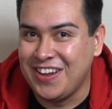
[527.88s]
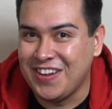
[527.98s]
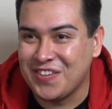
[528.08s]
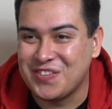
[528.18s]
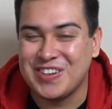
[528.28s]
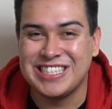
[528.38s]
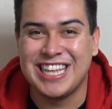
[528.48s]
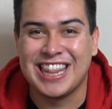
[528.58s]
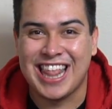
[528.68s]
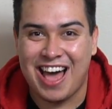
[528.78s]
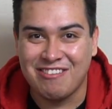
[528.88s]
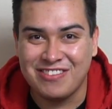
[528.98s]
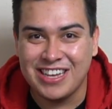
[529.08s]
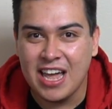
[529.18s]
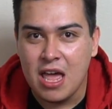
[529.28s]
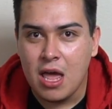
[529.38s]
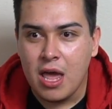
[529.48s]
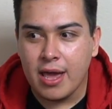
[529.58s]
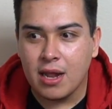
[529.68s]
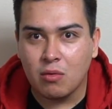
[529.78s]
wasn't laughing,
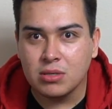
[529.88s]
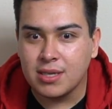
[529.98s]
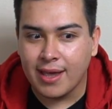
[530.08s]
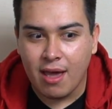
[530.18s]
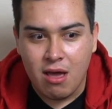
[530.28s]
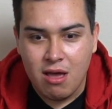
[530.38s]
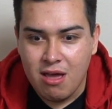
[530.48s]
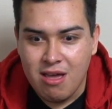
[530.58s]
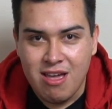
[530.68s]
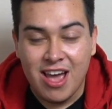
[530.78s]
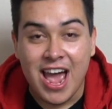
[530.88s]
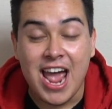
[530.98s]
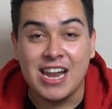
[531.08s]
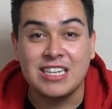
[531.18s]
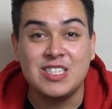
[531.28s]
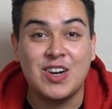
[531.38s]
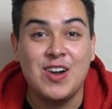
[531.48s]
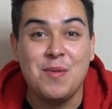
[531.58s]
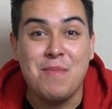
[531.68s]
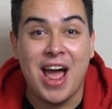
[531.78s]
and I was like and I
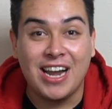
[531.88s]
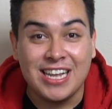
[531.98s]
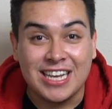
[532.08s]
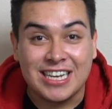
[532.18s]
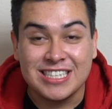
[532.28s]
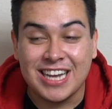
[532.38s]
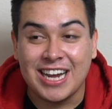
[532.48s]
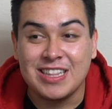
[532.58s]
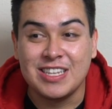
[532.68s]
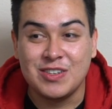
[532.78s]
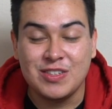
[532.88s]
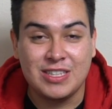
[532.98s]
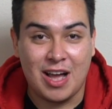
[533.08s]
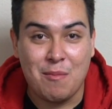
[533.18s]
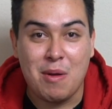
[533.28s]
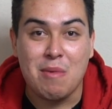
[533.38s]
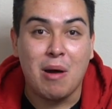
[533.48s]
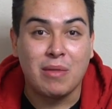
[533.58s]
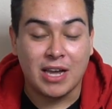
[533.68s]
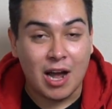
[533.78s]
started to panic because I literally thought my
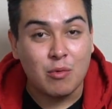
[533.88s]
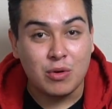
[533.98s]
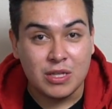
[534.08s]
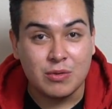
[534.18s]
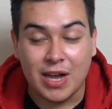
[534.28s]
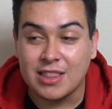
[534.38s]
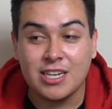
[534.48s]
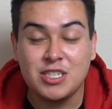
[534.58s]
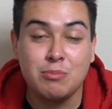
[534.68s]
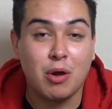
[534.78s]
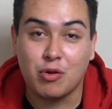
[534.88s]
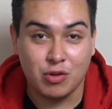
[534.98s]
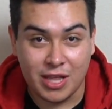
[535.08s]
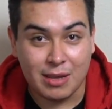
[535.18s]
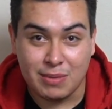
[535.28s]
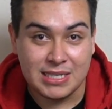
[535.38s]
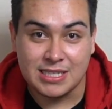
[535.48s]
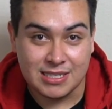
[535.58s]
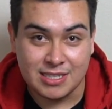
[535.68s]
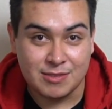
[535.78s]
mom like got really, I thought she broke her leg.
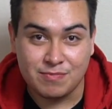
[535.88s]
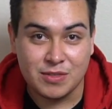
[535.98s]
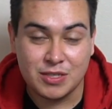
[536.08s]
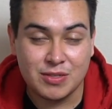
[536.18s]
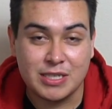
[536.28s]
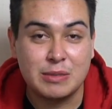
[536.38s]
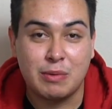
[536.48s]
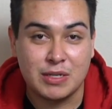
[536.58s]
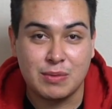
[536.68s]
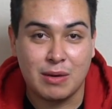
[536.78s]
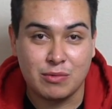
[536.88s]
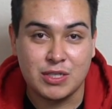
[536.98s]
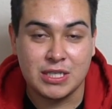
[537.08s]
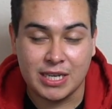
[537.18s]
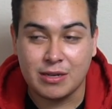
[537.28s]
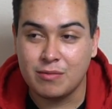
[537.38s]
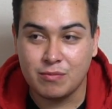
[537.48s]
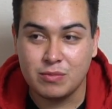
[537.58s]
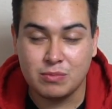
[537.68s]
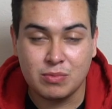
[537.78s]
Basically she was like SpongeBob when she like
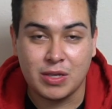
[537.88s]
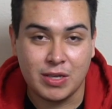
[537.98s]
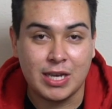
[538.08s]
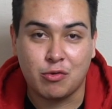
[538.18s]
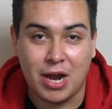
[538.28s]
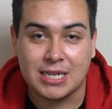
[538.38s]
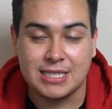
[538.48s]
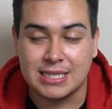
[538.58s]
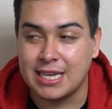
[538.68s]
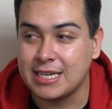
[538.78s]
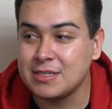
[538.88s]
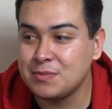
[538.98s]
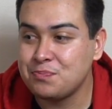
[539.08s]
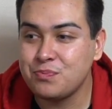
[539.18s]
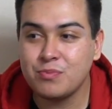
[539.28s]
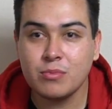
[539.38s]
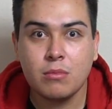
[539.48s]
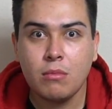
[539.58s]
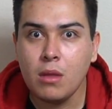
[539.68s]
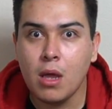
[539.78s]
he cracks his legs.
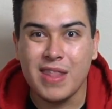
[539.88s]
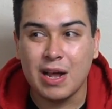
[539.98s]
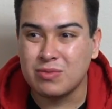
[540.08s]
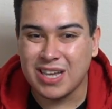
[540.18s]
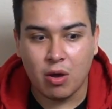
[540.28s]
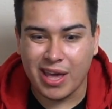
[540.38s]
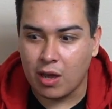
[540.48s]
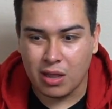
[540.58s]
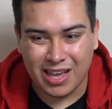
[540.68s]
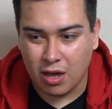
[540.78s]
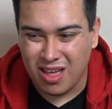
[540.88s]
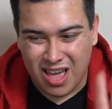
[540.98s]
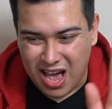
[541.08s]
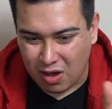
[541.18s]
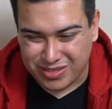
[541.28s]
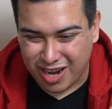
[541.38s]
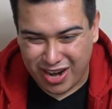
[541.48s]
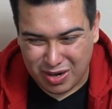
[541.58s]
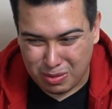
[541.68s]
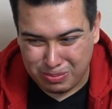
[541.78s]
And I was like, okay, like, I was like, all
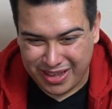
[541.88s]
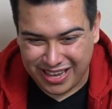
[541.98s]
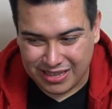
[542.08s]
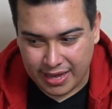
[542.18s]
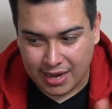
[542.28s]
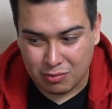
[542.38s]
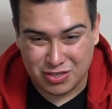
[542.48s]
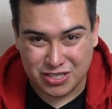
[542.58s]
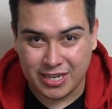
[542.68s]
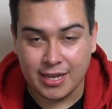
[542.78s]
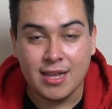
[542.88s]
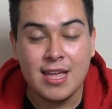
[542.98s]
right, no more playing. Like, I was just kidding.